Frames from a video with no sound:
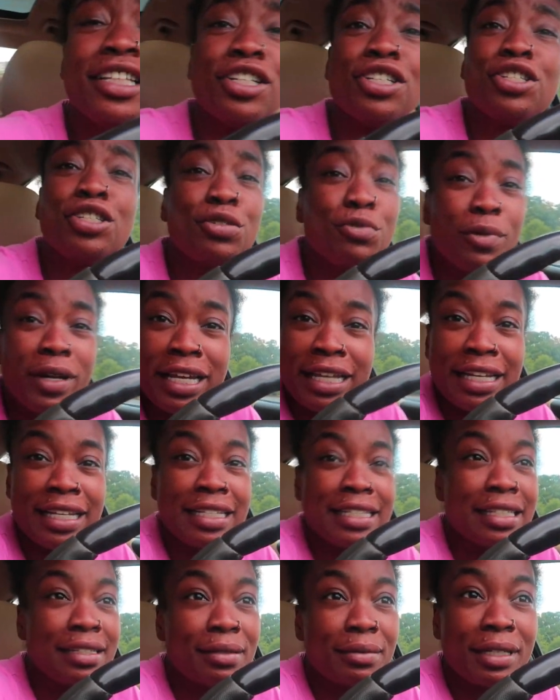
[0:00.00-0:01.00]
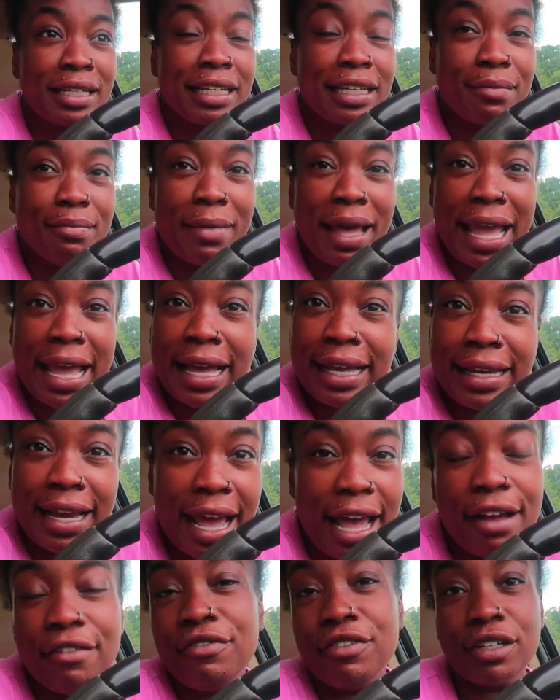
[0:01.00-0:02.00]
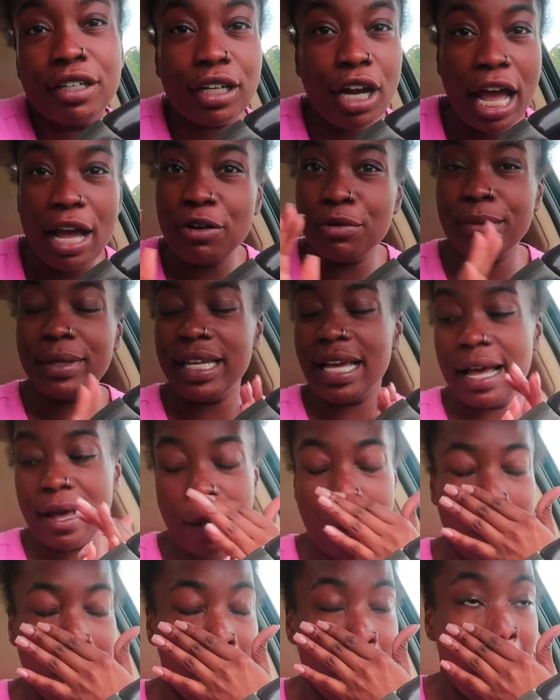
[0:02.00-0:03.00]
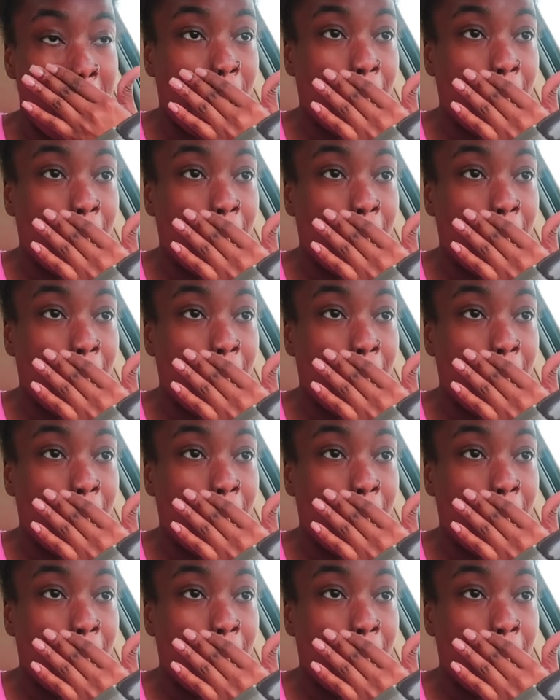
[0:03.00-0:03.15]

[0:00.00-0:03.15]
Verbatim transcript: the sweetest man ever, helped me out.